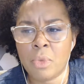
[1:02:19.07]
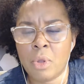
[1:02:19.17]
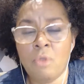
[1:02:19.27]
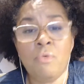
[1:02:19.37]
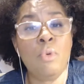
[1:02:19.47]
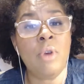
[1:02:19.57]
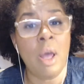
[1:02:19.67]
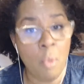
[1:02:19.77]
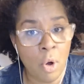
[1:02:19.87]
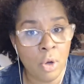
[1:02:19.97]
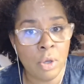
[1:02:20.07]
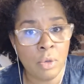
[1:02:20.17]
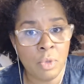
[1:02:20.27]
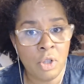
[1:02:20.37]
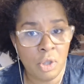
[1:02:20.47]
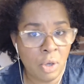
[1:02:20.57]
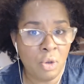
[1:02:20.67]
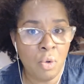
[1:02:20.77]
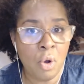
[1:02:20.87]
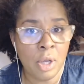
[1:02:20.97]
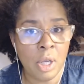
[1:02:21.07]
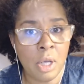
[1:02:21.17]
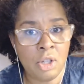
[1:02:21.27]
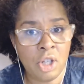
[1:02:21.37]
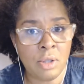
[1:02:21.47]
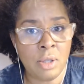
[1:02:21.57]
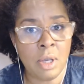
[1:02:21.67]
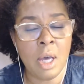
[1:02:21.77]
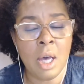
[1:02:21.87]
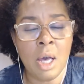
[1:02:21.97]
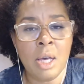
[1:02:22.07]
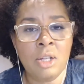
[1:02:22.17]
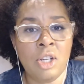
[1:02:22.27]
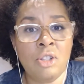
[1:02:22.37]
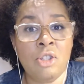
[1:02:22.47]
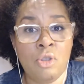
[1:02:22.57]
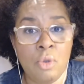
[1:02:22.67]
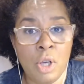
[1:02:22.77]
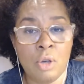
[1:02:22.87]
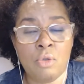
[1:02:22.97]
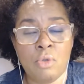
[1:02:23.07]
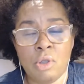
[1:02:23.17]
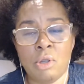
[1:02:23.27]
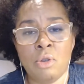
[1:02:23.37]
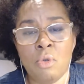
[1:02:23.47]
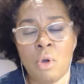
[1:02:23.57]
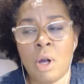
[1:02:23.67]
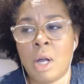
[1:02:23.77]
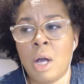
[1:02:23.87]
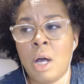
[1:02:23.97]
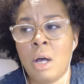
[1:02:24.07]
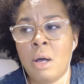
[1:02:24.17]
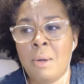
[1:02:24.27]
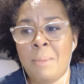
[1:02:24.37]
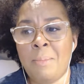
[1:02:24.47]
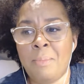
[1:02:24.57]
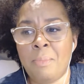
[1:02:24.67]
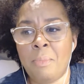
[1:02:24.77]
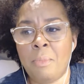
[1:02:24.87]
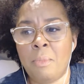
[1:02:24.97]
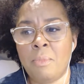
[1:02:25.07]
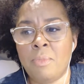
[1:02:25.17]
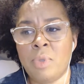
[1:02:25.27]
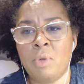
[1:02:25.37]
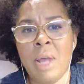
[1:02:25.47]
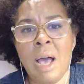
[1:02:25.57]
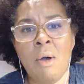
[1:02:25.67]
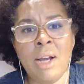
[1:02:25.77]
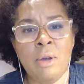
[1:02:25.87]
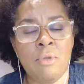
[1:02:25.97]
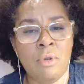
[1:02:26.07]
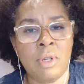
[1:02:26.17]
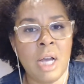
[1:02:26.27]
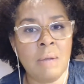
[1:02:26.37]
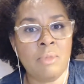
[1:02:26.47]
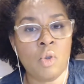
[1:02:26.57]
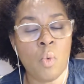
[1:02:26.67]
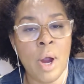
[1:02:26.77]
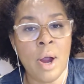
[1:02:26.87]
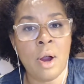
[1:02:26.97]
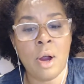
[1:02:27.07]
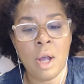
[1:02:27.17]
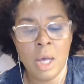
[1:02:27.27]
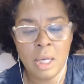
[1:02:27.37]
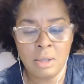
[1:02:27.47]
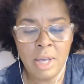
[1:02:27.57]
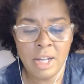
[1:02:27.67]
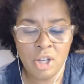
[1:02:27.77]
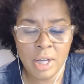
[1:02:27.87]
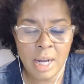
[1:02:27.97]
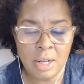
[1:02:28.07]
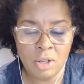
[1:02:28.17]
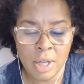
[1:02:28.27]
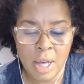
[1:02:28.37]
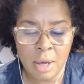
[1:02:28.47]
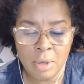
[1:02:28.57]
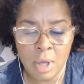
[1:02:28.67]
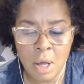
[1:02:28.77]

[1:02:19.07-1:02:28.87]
the Food Network, which is in New York, Chelsea Studios, which is in New York. So now I know they're in Times Square. So yeah, check it out. Check out.